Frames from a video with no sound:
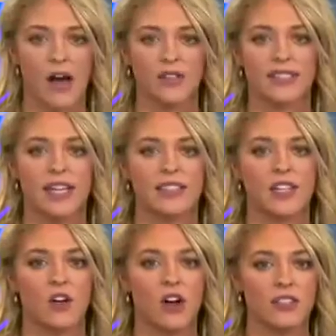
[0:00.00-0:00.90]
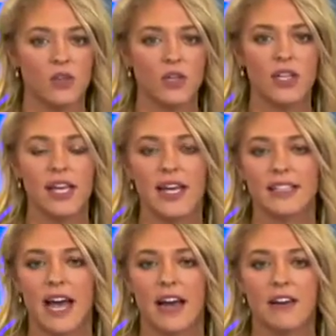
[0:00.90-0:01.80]
Says they're also looking at
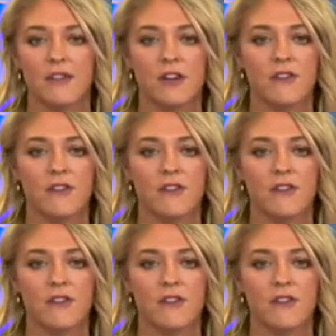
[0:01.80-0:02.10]
data from